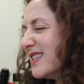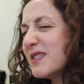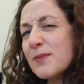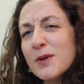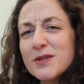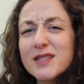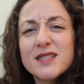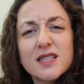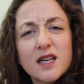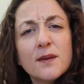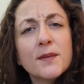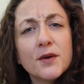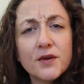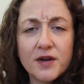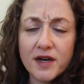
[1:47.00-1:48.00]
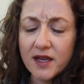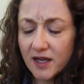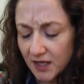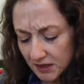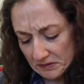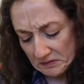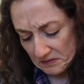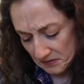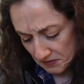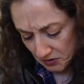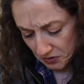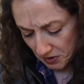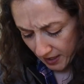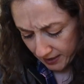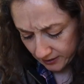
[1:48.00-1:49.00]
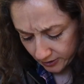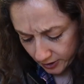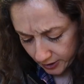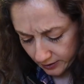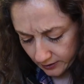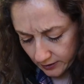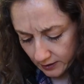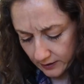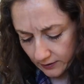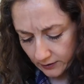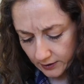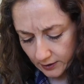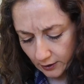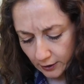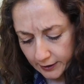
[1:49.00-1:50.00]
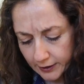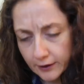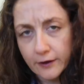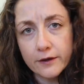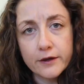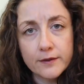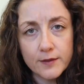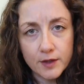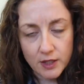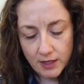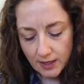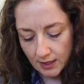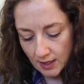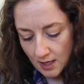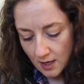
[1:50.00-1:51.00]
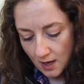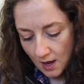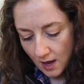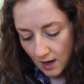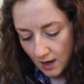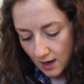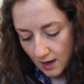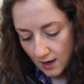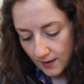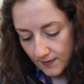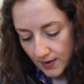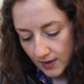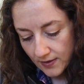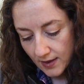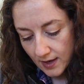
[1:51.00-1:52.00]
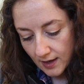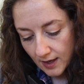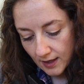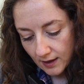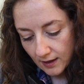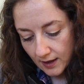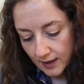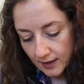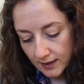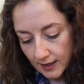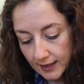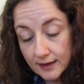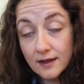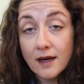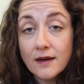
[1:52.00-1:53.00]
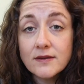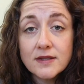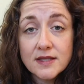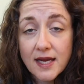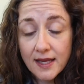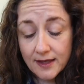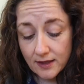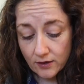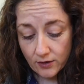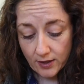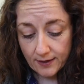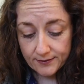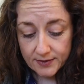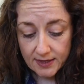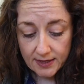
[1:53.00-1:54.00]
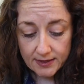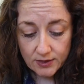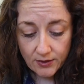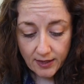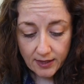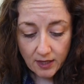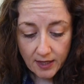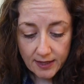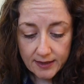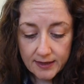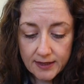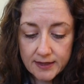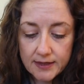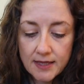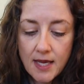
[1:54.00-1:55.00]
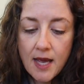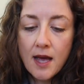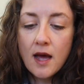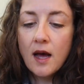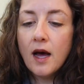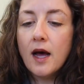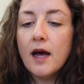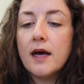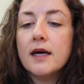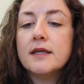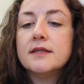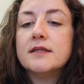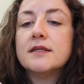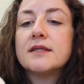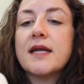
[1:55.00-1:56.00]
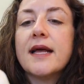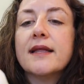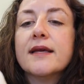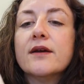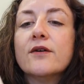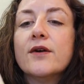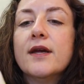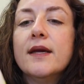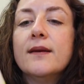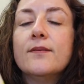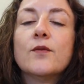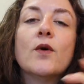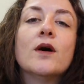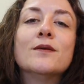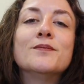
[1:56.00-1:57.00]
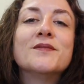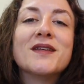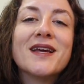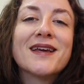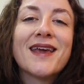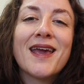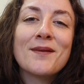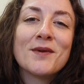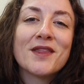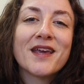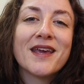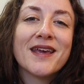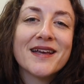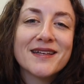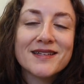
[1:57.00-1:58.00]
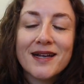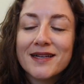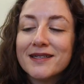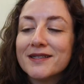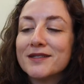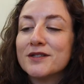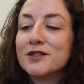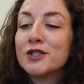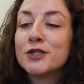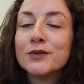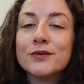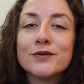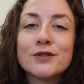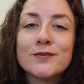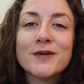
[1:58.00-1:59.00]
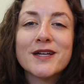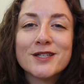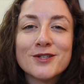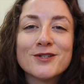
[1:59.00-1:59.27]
I suppose it's a community. Yeah, sure, the curly, curly girl community. Um, and then I got, I love styling creams, and so I got this uh, styling cream, well, it came in the kit, I didn't choose, but I